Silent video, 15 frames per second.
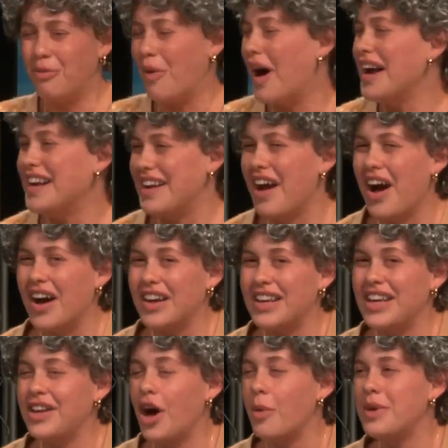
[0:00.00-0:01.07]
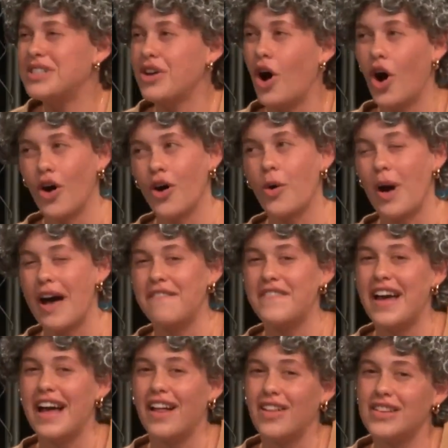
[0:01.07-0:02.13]
Why not? He always
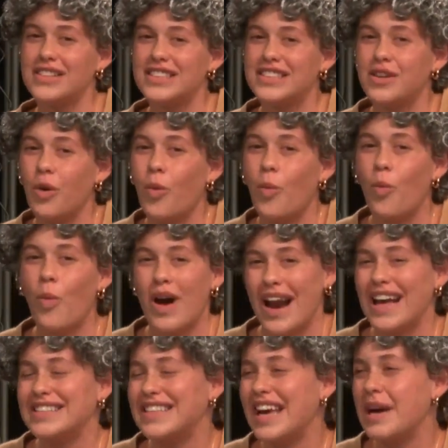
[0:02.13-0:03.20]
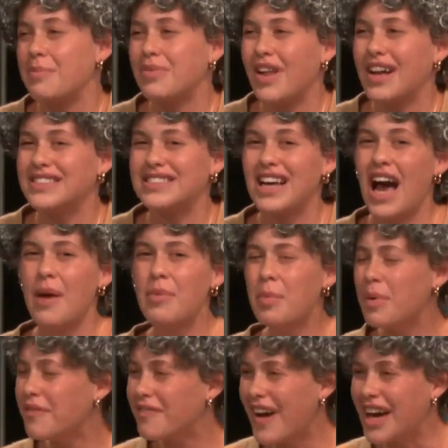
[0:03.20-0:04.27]
ROFLs when I say it. Plus, I'm a
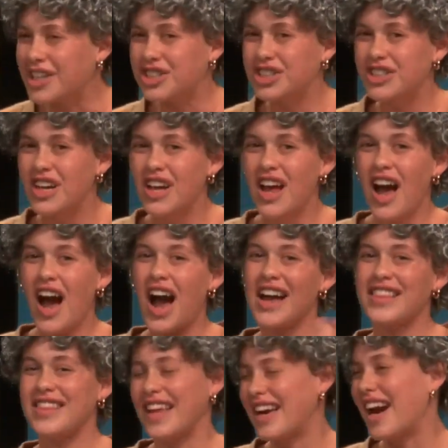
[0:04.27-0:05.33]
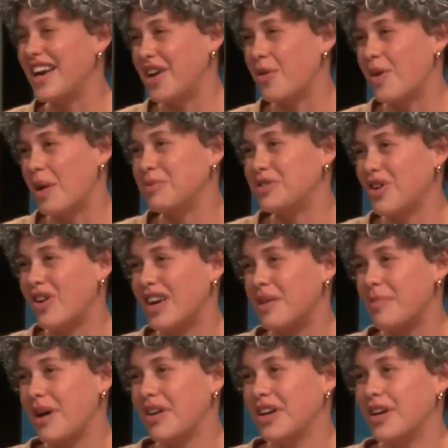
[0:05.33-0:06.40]
profesh. I think I know what I'm talking
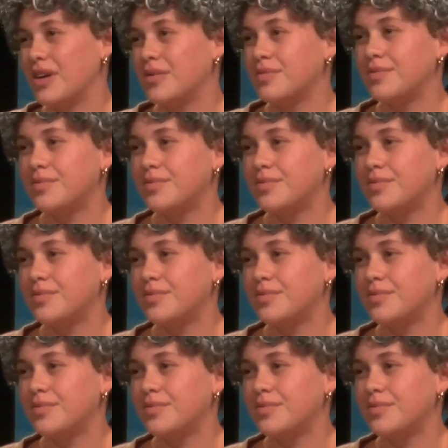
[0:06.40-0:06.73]
about here.